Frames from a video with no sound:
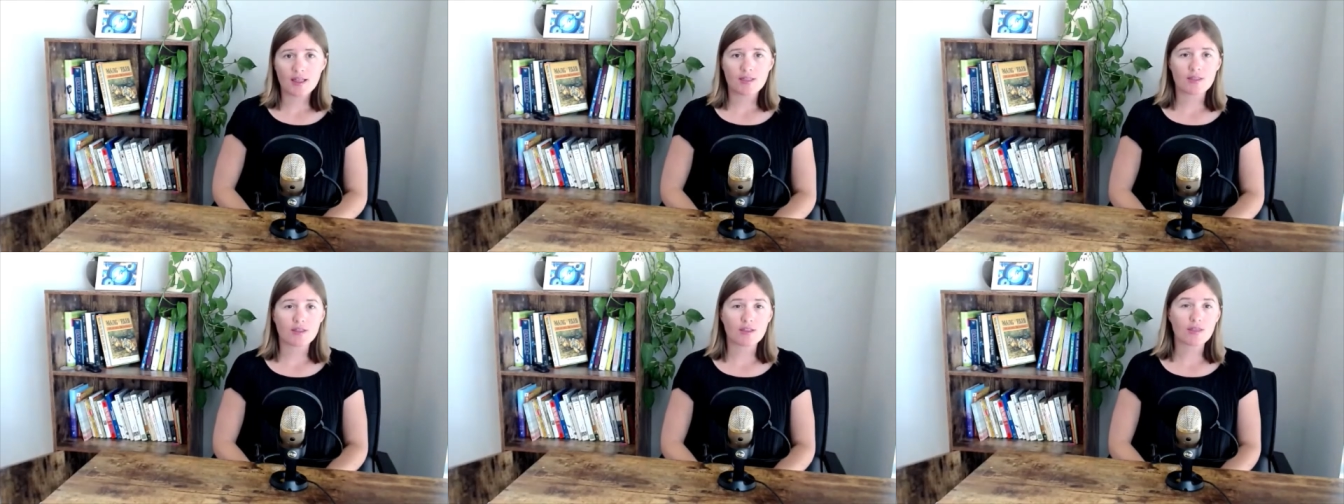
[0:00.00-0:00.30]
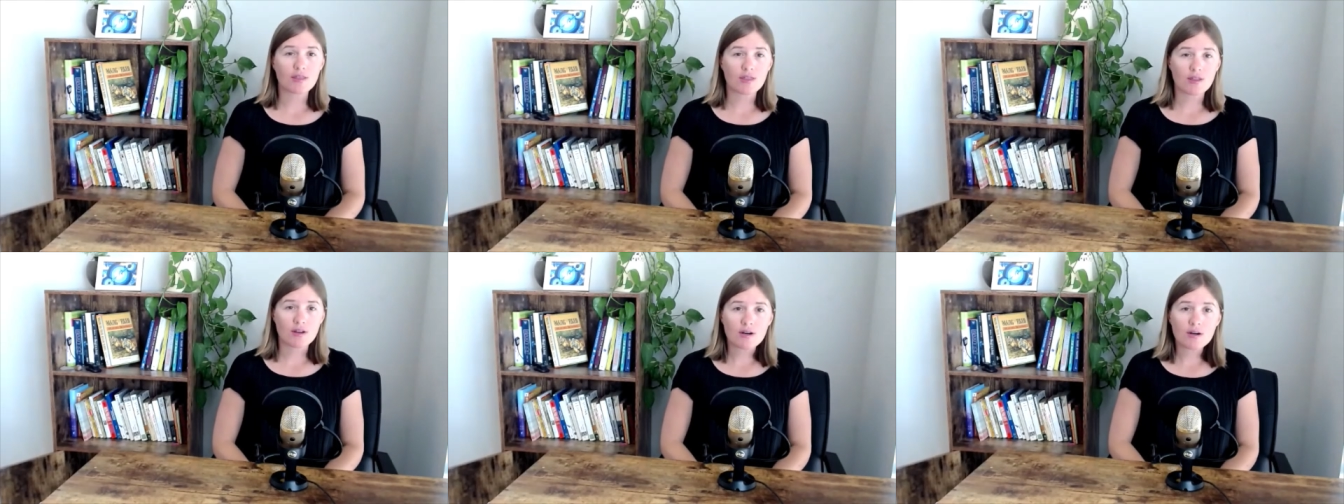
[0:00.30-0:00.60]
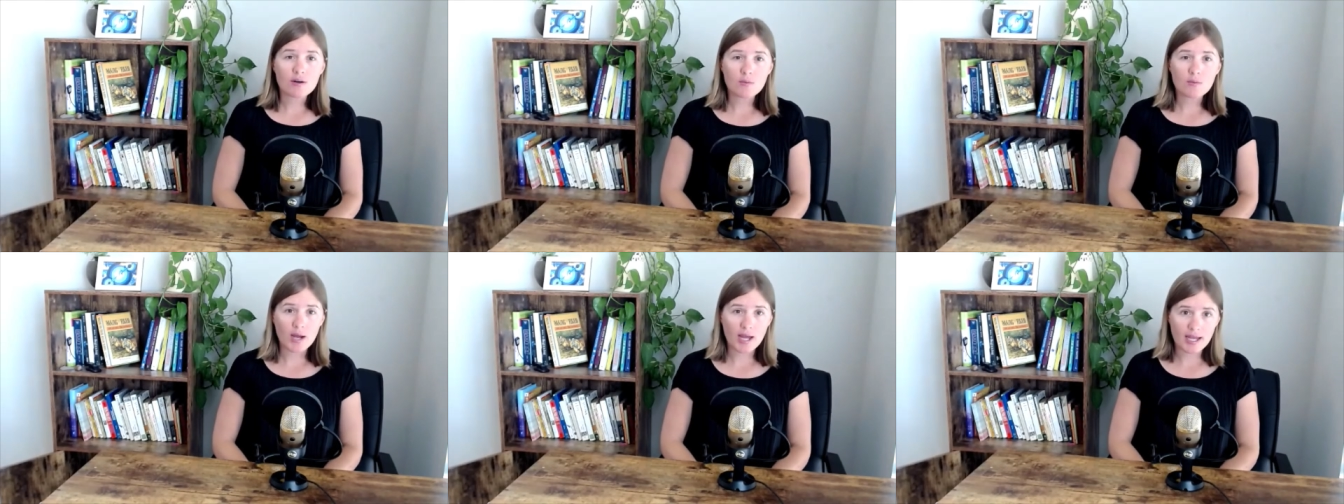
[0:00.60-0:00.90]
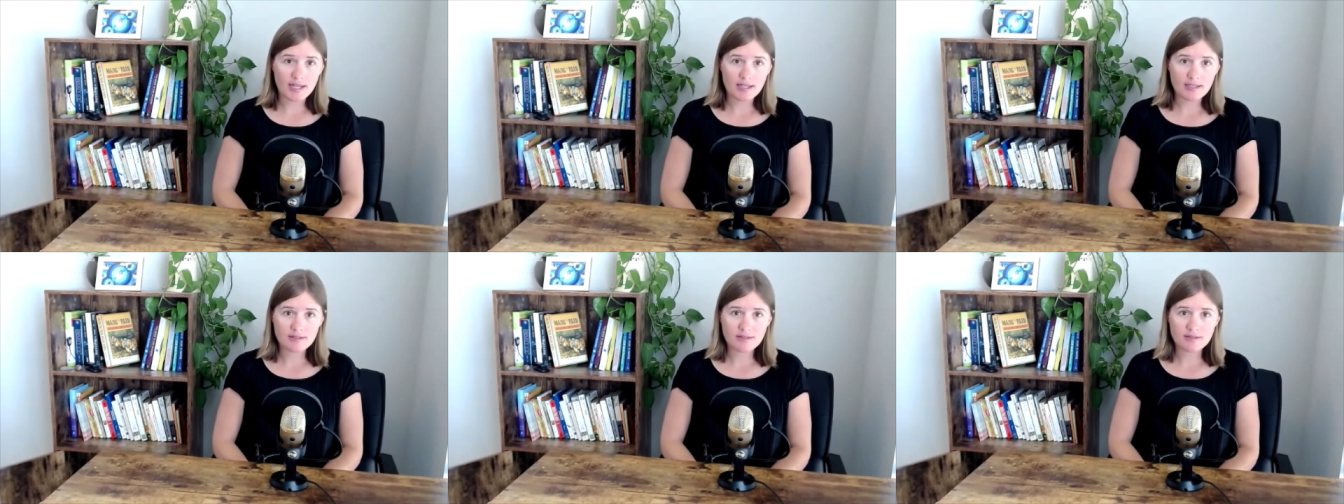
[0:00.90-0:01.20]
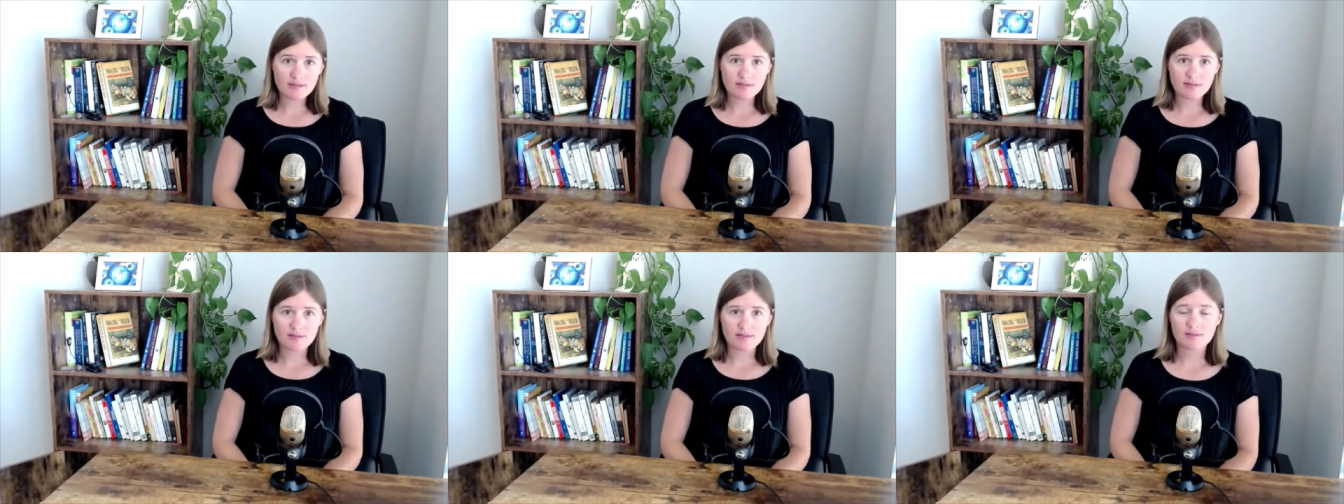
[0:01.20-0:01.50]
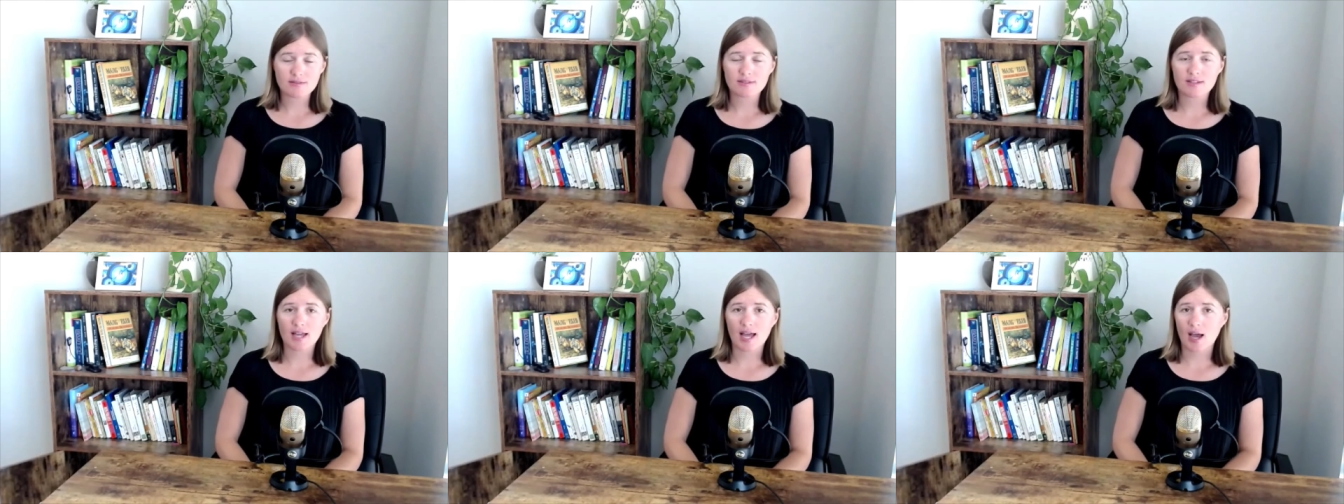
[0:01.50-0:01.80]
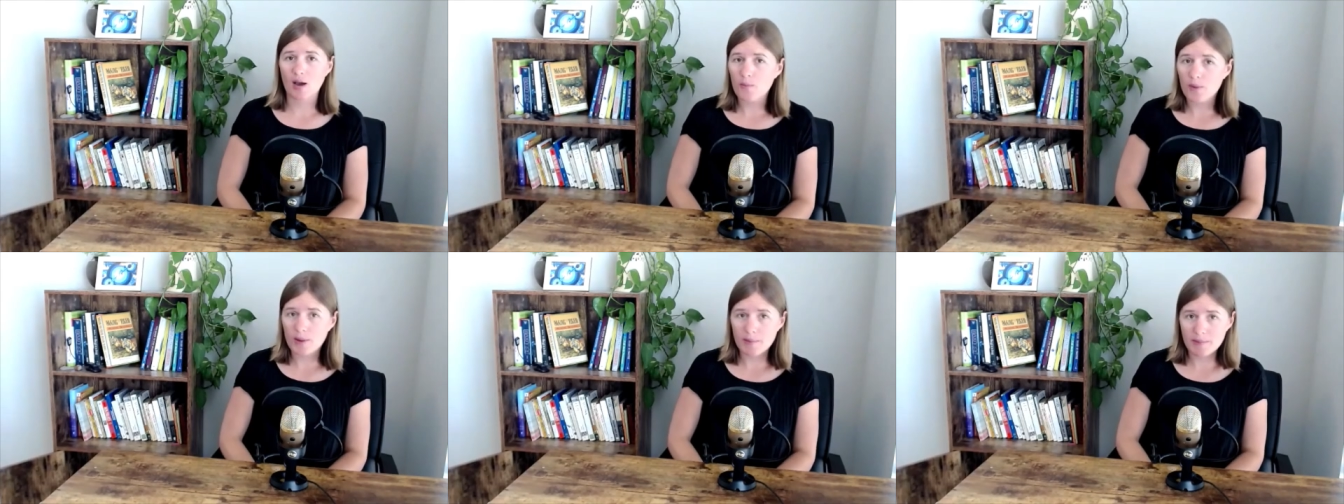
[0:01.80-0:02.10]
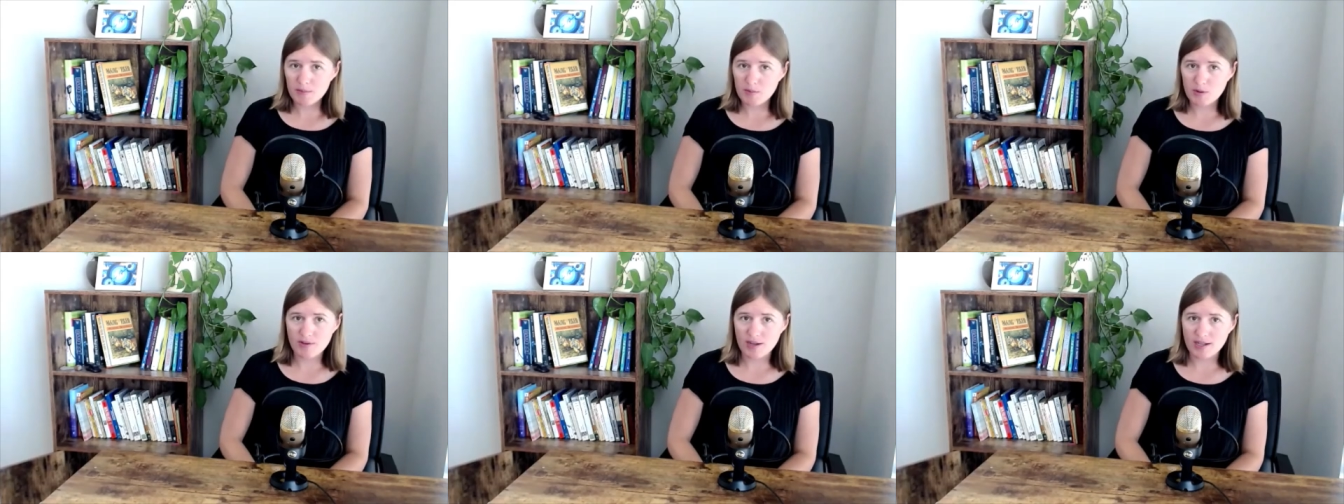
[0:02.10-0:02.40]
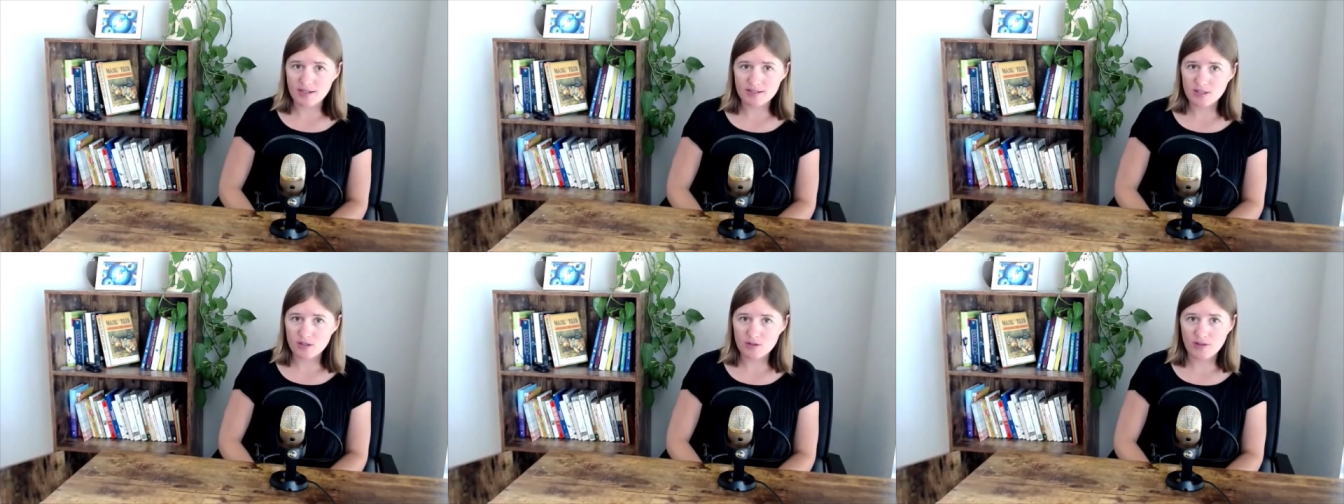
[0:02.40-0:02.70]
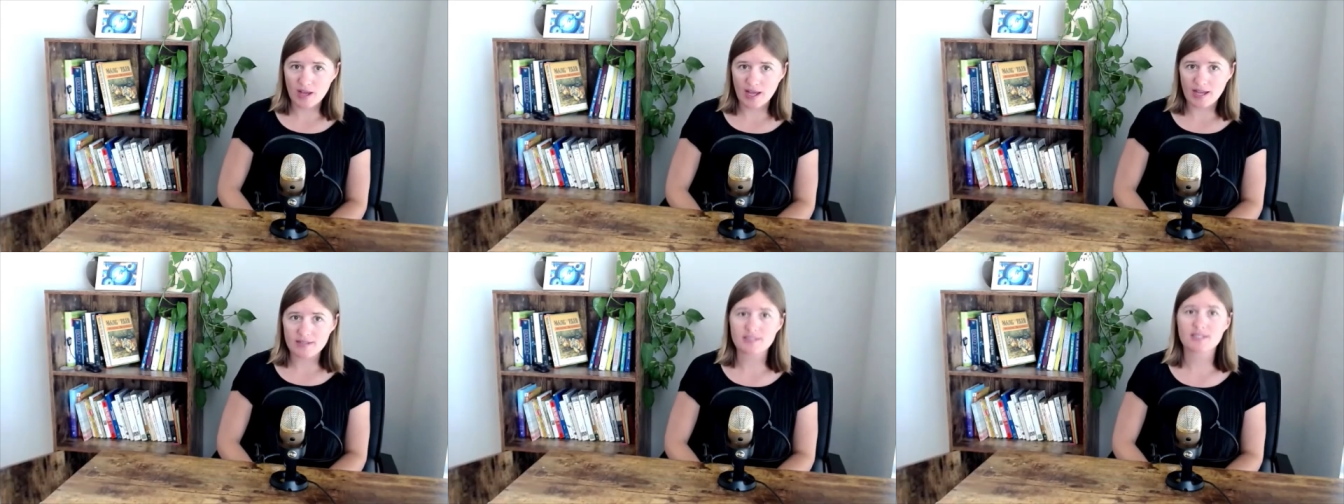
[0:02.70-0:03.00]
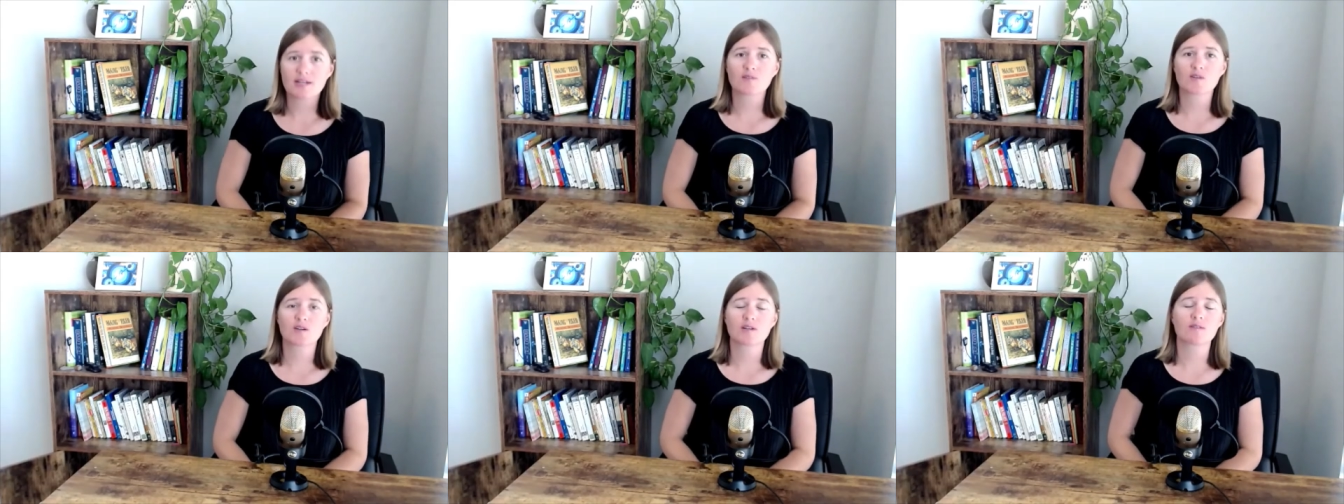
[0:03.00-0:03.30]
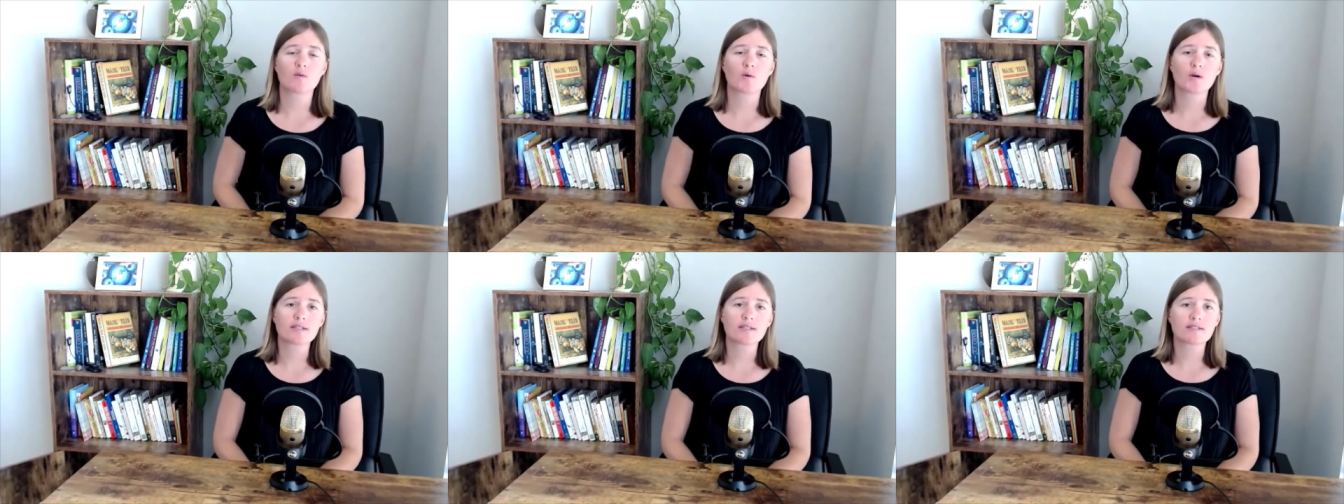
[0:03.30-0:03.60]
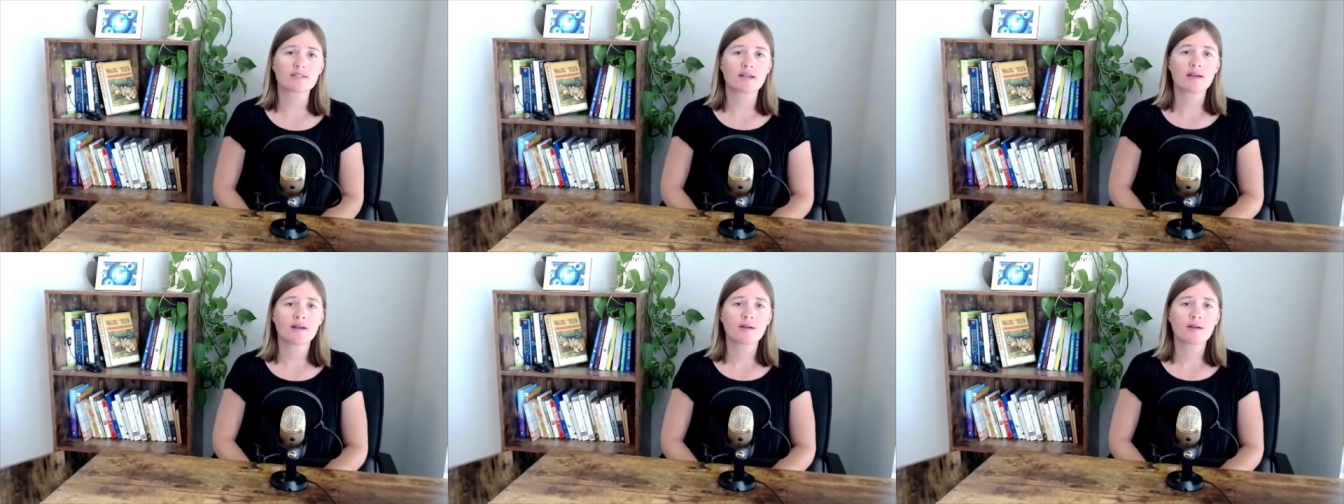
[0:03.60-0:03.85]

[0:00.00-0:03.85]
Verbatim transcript: The third way, how women move on so fast after divorce.